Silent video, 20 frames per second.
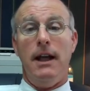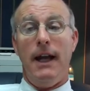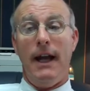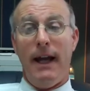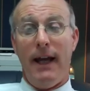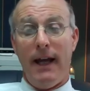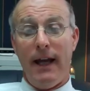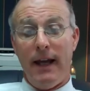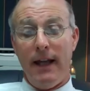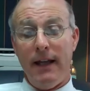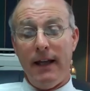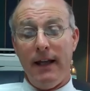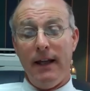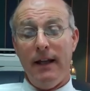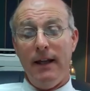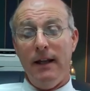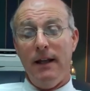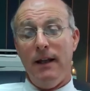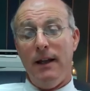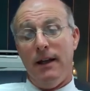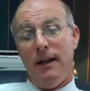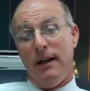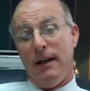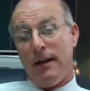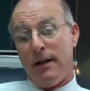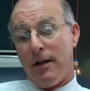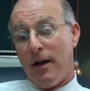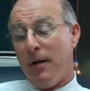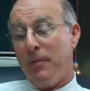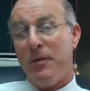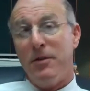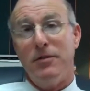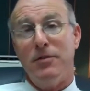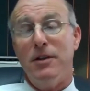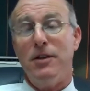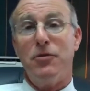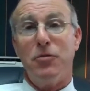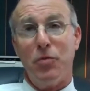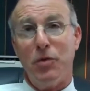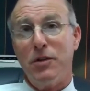And common
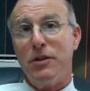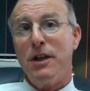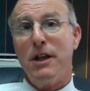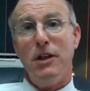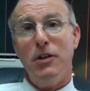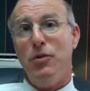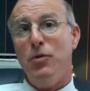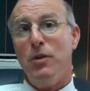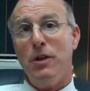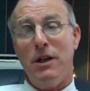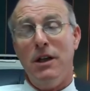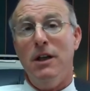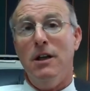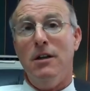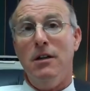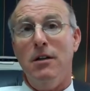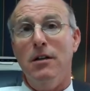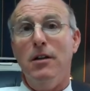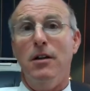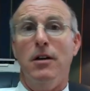sense would tell you again,